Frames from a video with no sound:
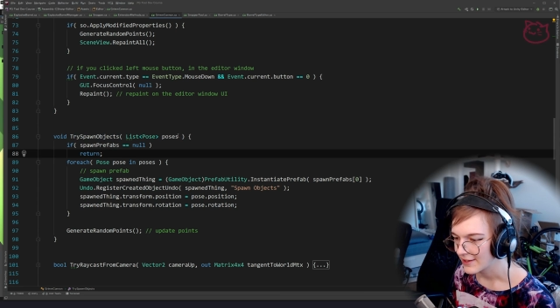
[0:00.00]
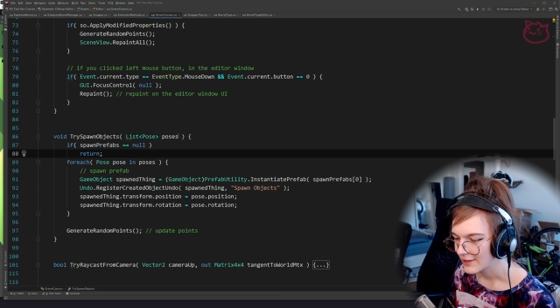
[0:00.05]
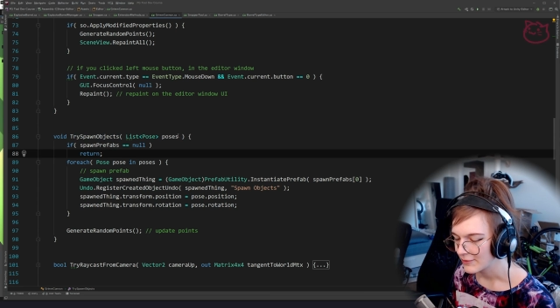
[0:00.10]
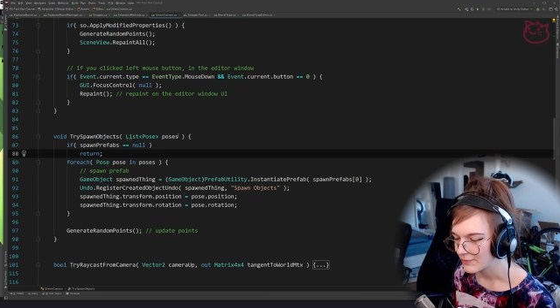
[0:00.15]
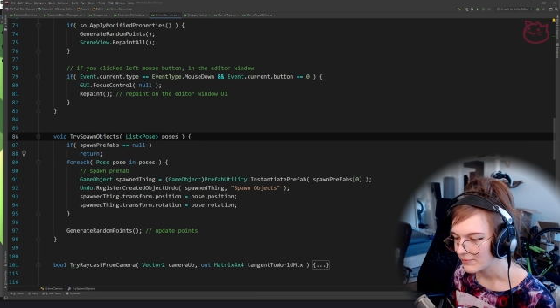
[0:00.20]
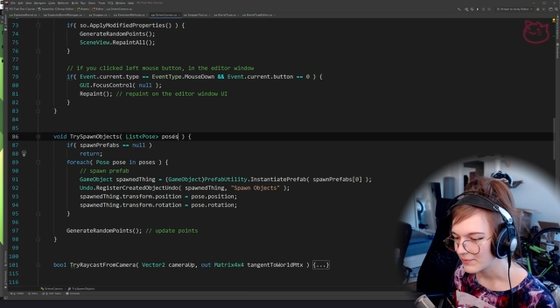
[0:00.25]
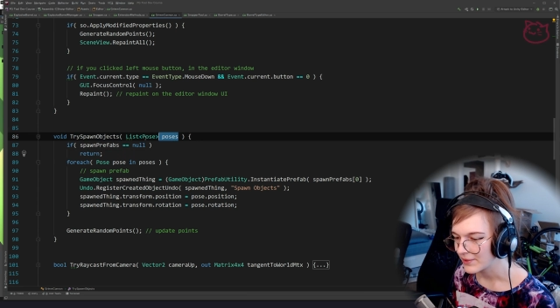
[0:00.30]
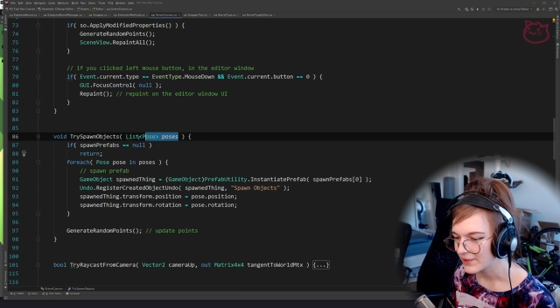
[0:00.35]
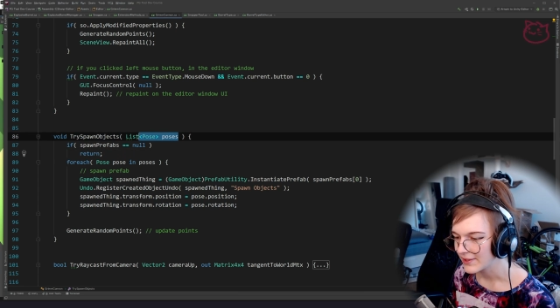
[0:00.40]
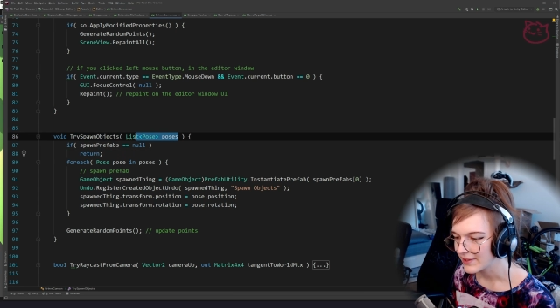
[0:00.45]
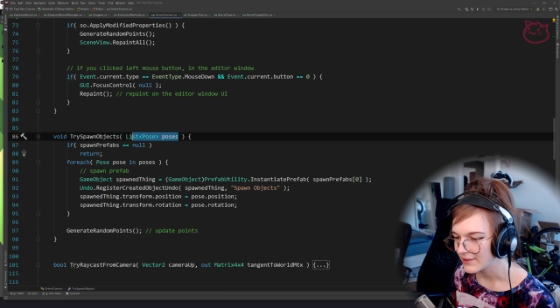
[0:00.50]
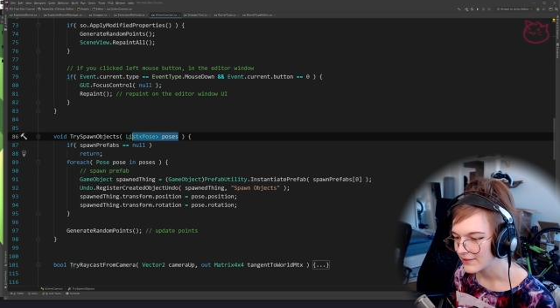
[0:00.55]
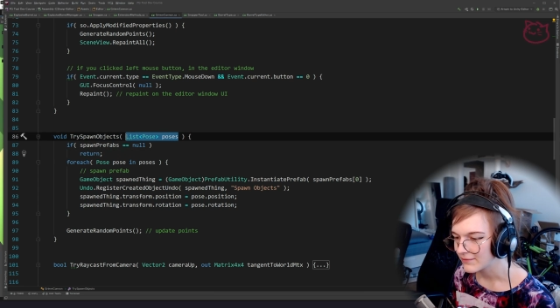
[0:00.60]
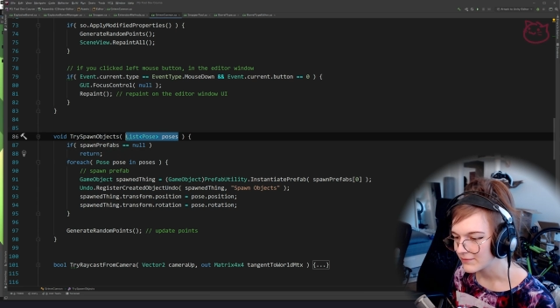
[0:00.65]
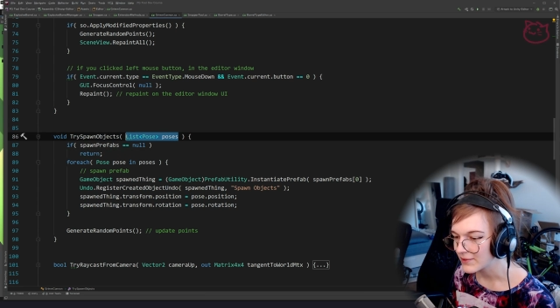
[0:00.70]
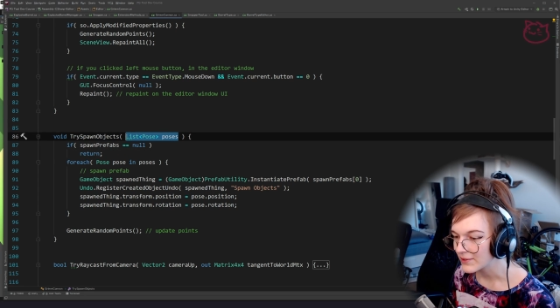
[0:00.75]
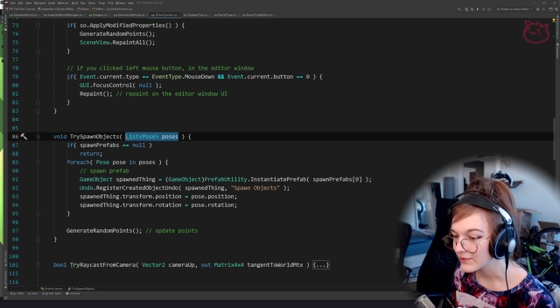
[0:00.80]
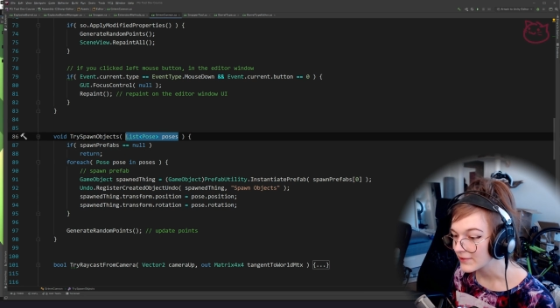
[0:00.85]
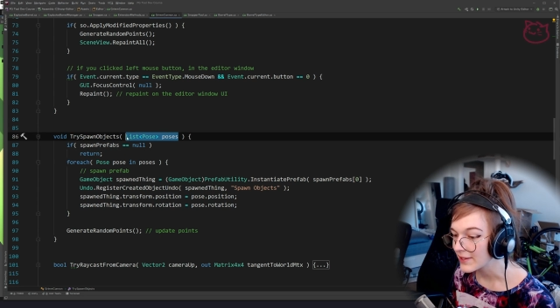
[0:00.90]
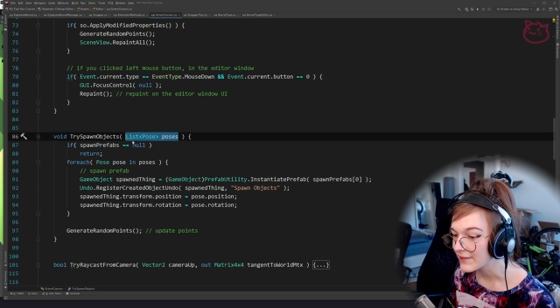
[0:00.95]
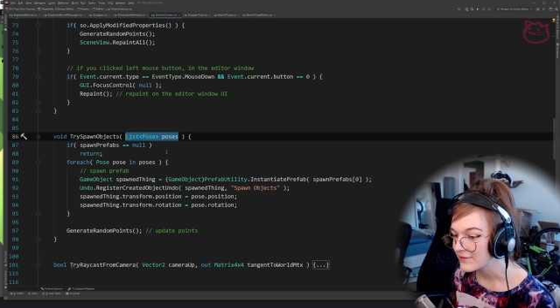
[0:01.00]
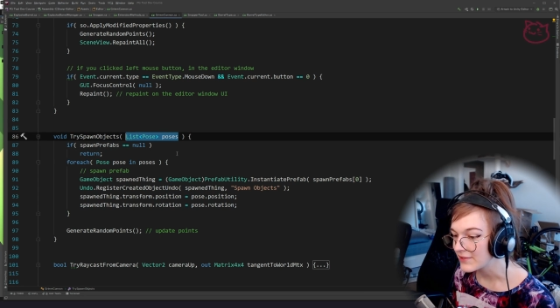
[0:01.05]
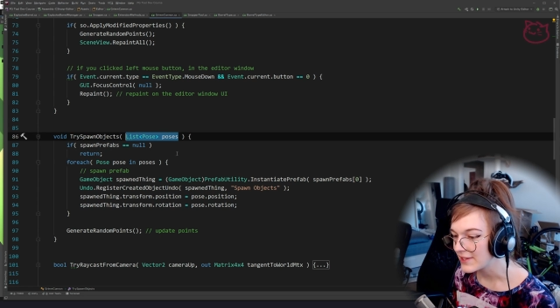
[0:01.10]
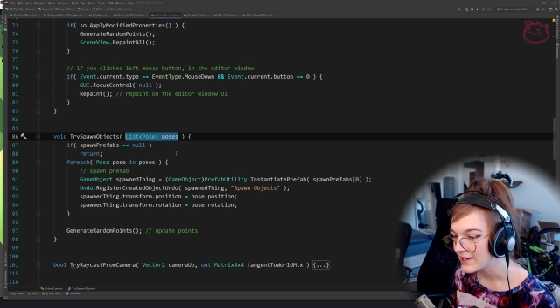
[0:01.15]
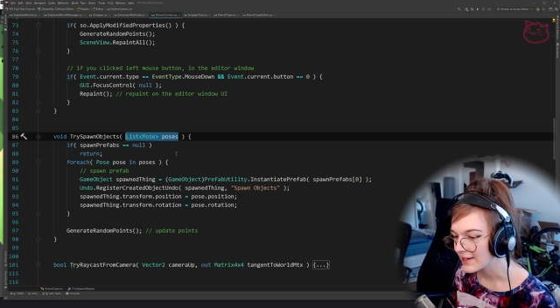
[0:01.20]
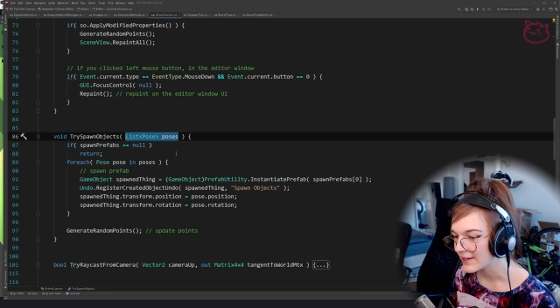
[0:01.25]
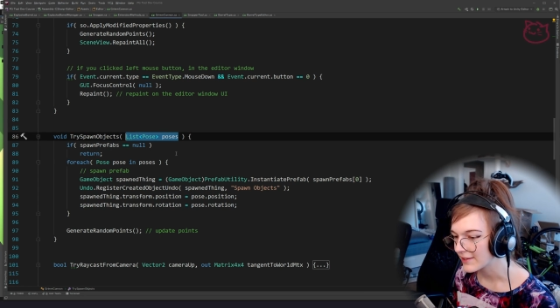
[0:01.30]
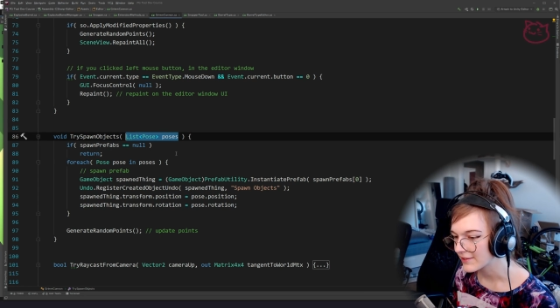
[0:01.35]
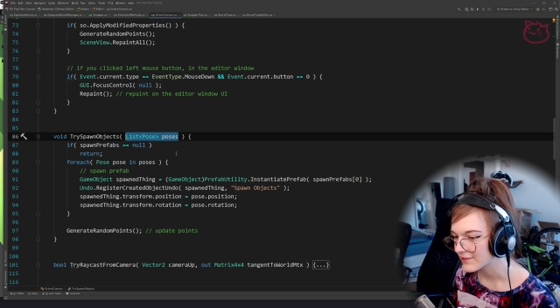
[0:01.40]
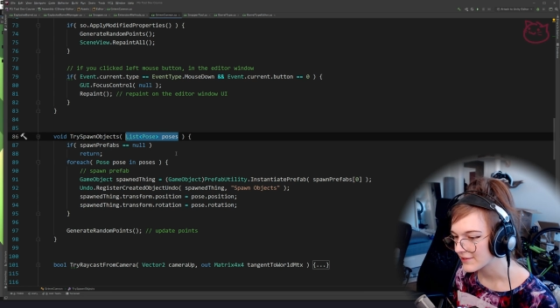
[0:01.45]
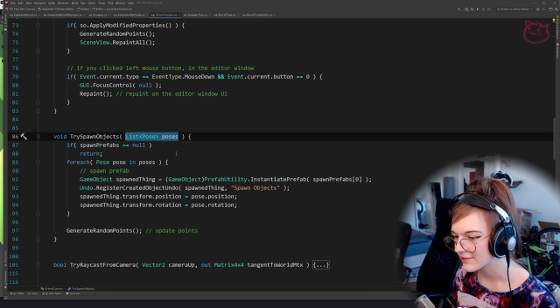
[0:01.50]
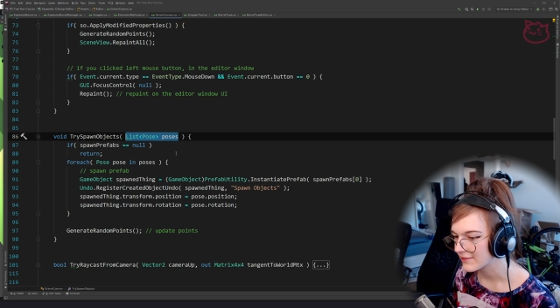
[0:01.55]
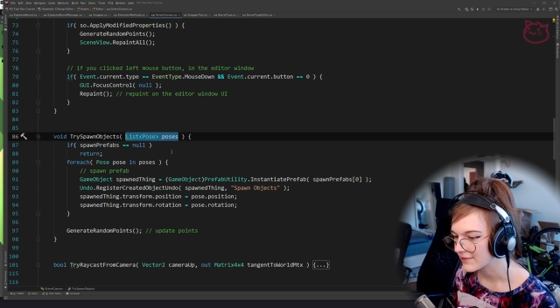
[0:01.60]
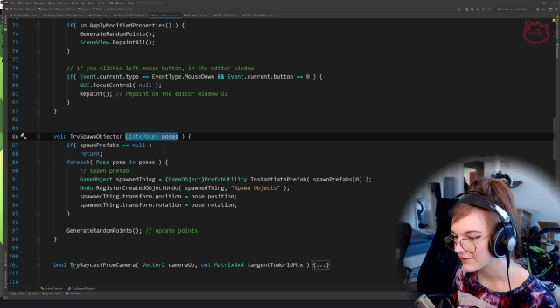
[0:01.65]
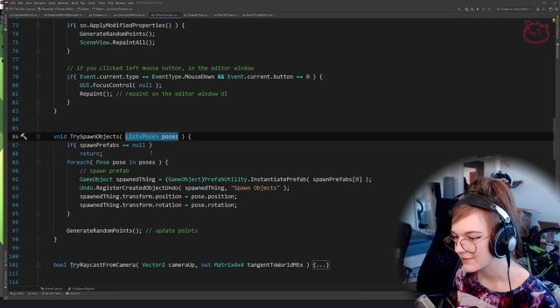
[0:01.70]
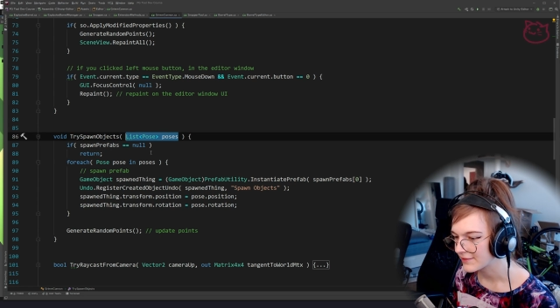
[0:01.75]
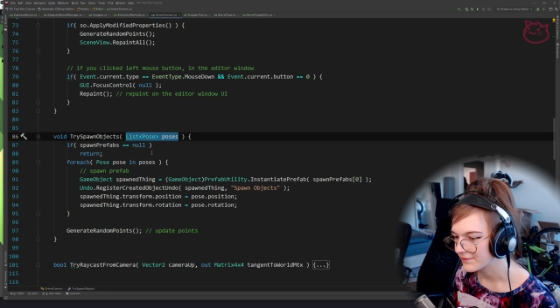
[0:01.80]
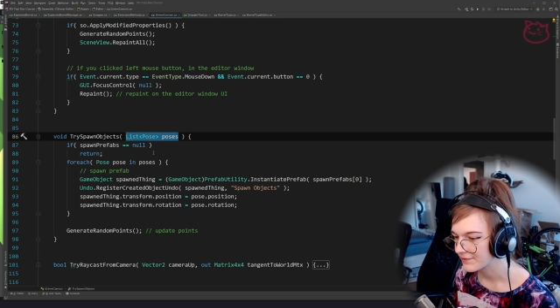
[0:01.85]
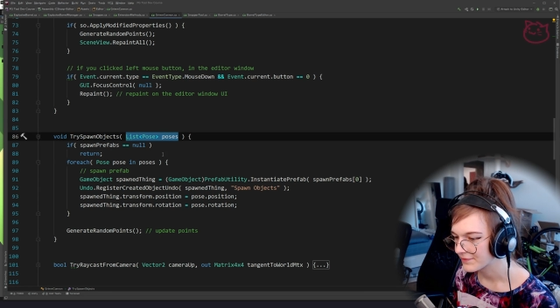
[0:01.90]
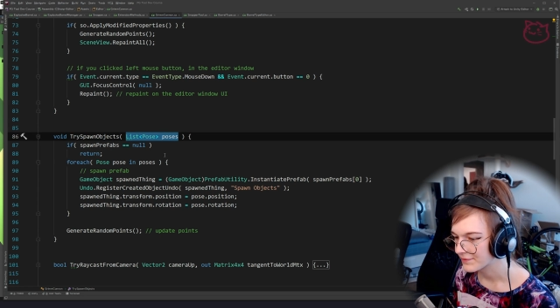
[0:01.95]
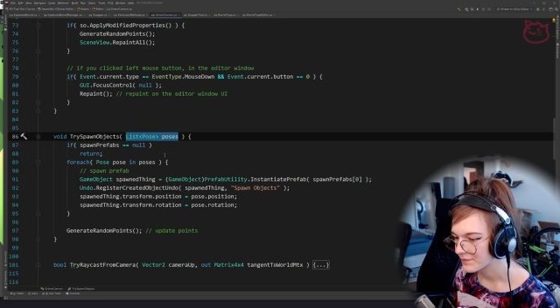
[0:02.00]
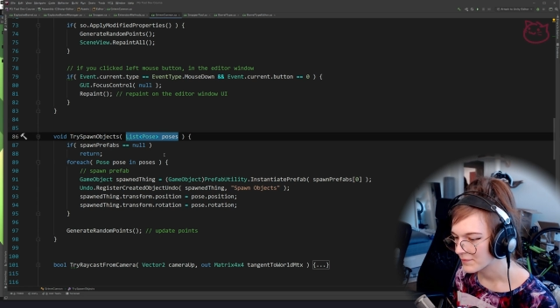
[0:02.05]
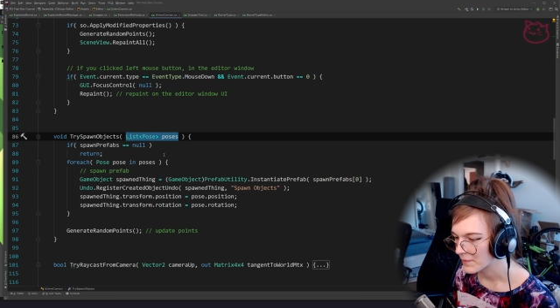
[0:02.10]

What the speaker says: but we don't have the actual